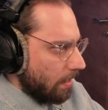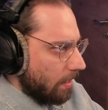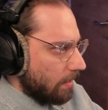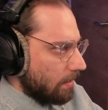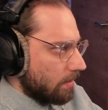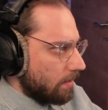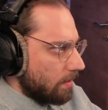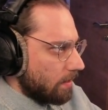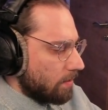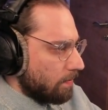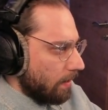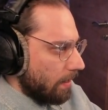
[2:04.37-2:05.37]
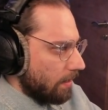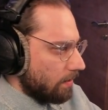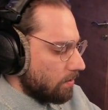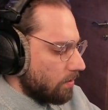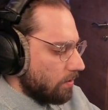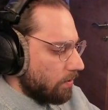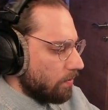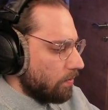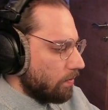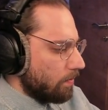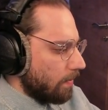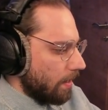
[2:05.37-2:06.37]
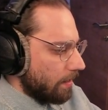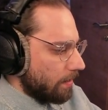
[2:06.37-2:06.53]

and explain to you my